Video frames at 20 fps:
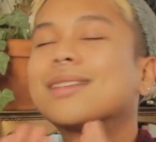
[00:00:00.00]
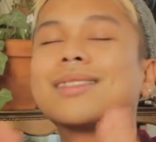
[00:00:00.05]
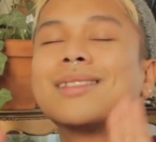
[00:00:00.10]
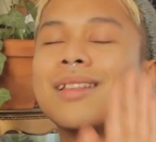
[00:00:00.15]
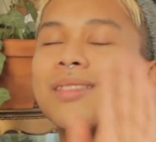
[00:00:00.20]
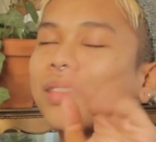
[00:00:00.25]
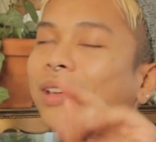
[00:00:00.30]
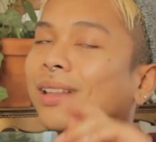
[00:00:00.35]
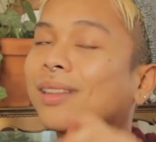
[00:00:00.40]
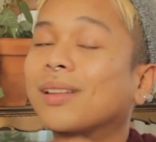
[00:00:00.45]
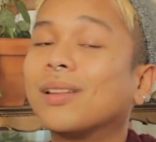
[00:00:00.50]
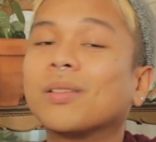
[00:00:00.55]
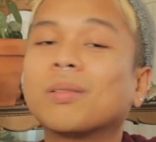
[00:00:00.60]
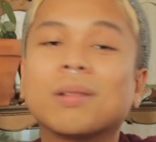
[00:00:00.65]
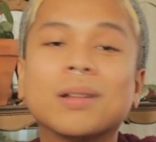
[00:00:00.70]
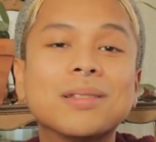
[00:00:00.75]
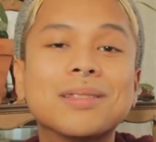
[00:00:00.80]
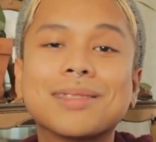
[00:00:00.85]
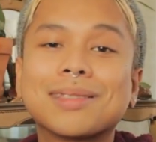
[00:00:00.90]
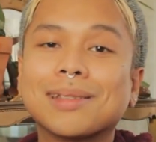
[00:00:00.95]
It's nothing, a little
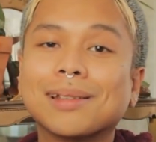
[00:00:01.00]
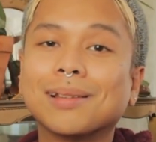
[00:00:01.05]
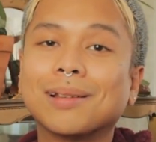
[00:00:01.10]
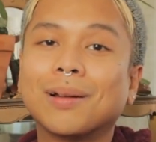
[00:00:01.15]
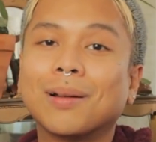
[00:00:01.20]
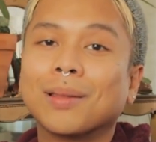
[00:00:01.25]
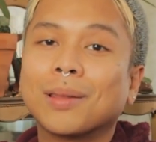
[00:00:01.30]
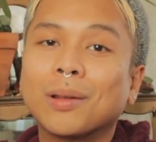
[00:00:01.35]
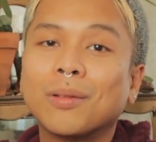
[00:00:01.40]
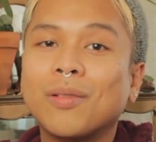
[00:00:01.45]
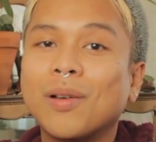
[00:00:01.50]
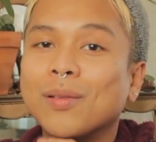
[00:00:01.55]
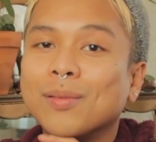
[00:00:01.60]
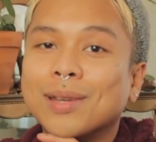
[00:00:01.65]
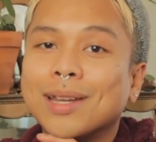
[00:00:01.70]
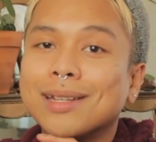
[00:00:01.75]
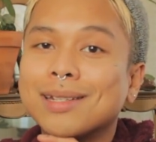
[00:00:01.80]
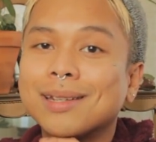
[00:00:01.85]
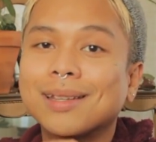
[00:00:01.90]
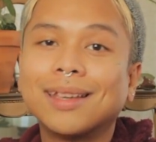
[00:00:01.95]
concealer, a little
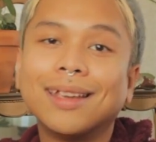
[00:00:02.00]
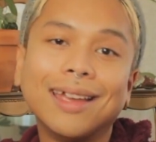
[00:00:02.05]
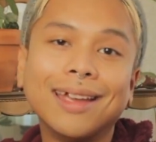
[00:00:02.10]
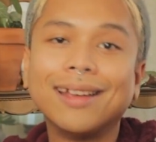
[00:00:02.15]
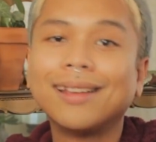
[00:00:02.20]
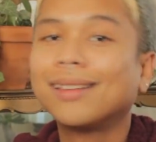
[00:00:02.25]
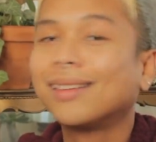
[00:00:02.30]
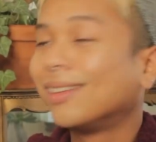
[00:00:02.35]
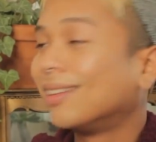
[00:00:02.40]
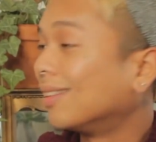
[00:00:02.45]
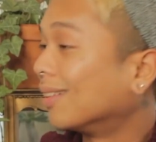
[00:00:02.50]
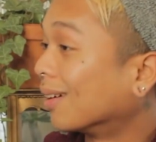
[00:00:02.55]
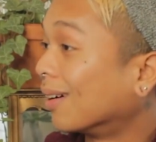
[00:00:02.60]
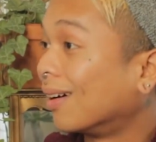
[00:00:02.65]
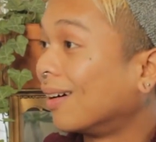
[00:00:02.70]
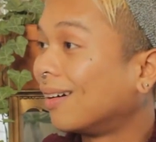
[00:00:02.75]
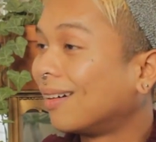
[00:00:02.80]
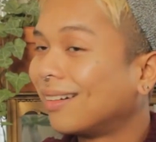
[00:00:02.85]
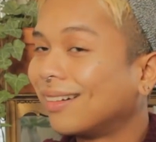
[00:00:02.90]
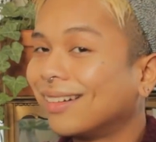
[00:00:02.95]
foundation pink.
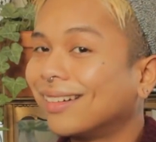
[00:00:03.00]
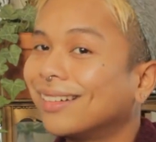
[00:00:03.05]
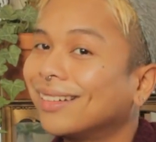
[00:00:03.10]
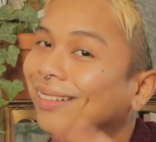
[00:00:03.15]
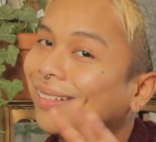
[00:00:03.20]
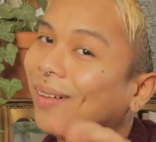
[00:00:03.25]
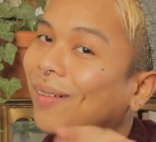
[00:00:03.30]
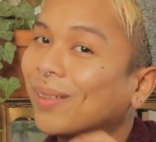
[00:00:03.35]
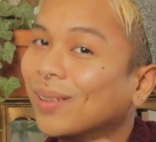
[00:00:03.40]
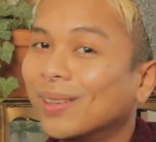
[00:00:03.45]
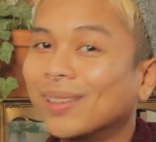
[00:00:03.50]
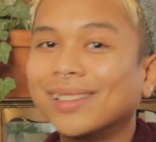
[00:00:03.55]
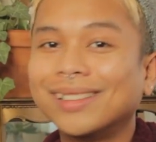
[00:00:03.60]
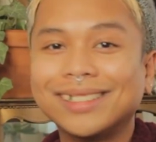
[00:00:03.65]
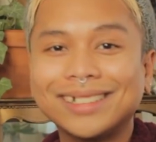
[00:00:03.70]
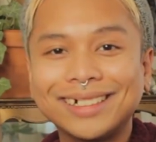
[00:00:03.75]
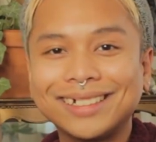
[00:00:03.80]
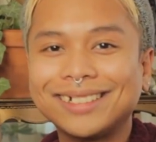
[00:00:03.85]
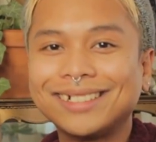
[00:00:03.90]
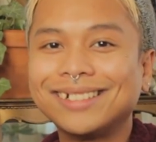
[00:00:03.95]
You're
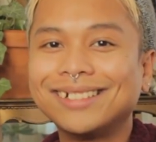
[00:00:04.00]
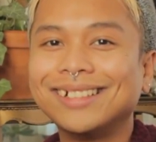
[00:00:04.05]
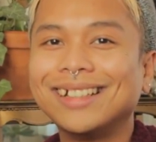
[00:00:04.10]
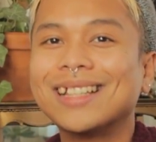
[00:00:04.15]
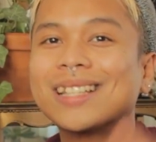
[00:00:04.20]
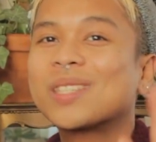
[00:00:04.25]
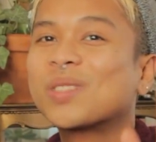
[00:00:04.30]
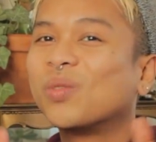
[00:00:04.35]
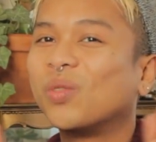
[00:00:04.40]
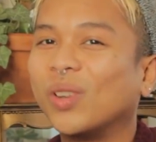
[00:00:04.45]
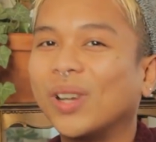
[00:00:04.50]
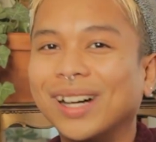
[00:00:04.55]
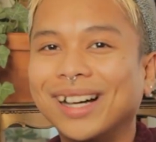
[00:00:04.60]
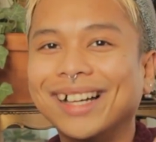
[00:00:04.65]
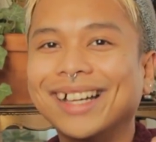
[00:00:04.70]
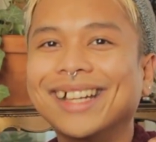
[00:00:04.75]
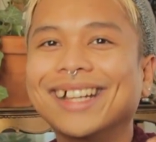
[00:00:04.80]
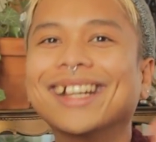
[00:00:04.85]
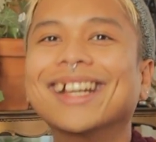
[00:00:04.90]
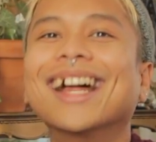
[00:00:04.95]
good. It's
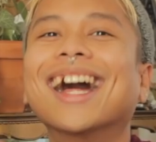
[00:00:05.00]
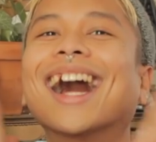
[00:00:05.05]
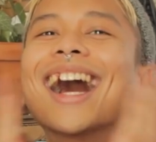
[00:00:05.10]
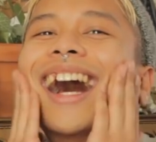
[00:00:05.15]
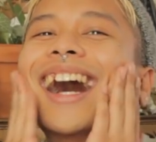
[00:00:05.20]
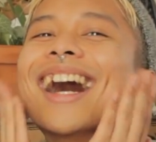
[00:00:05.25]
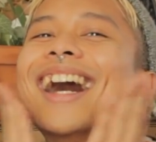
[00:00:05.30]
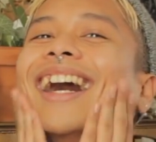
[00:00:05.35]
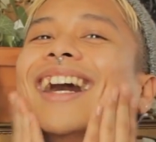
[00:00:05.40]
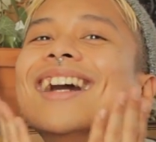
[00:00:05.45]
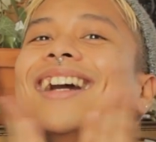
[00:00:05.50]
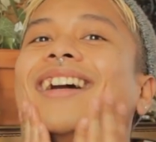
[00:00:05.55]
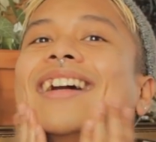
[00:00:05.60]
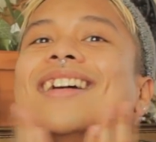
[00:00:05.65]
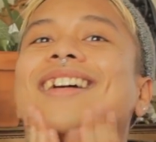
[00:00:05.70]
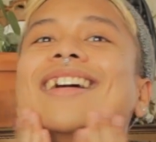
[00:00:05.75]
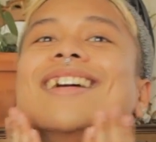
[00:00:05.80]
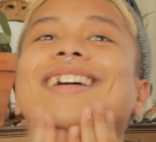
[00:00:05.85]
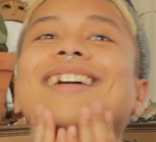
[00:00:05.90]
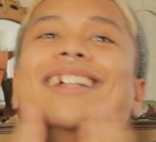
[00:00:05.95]
fine.
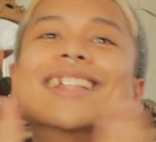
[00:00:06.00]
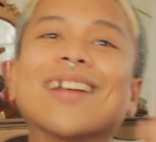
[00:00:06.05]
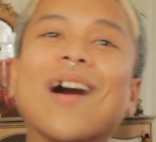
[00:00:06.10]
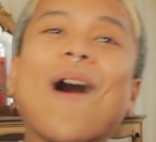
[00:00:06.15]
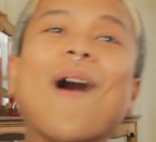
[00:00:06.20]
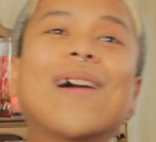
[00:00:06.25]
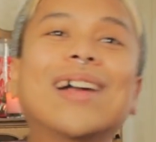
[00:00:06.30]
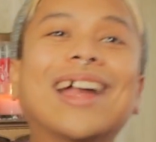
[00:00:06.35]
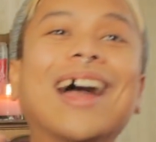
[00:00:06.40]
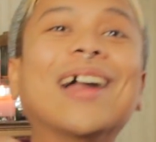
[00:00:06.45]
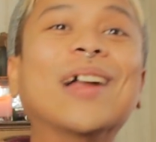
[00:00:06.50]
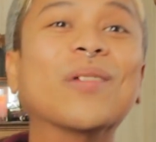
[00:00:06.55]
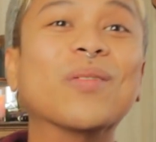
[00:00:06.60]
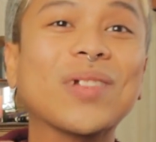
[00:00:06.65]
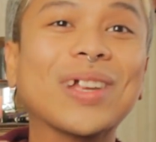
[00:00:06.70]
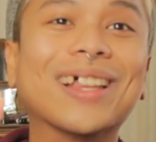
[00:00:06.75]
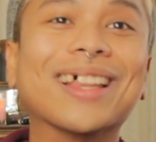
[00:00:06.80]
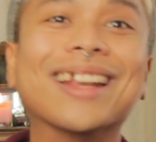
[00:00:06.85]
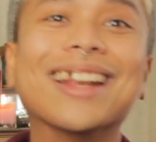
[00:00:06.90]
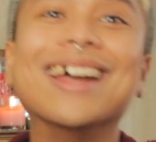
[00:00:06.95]
Oh yeah, you're
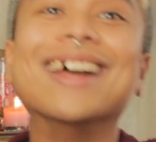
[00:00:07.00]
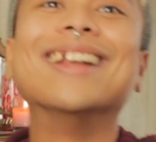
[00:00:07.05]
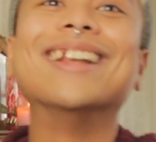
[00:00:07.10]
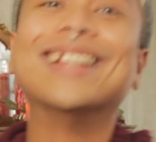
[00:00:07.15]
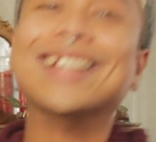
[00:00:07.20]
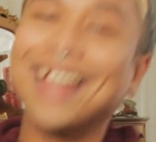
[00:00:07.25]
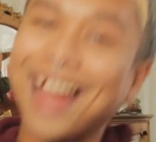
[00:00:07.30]
feeling it?